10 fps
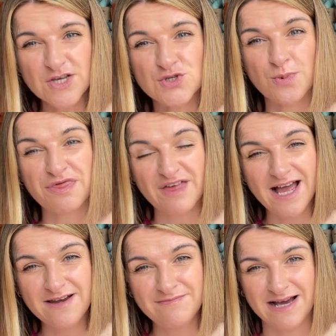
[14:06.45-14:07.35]
So with
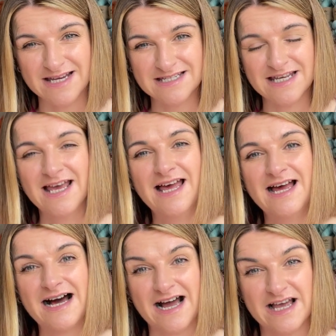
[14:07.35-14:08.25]
that in mind,
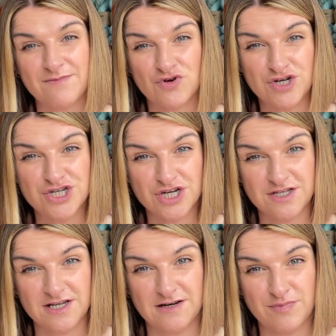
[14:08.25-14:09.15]
I am going to
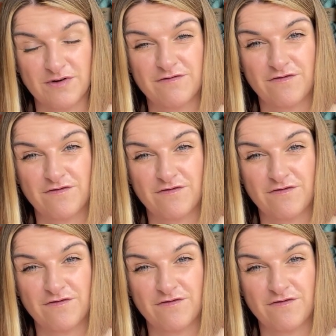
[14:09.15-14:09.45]
shut up